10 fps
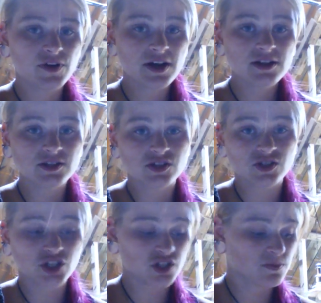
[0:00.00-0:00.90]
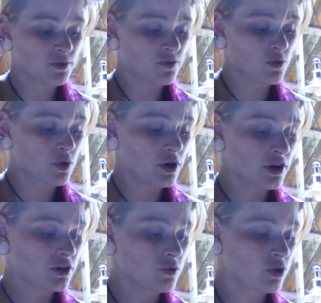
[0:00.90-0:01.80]
is just before
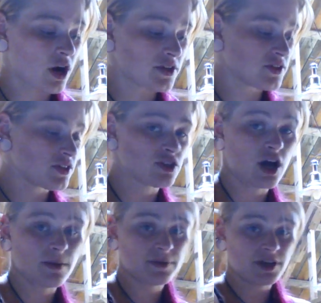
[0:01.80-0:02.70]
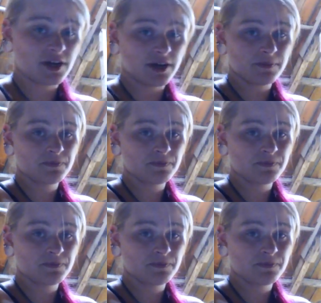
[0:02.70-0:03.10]
you cross the top here.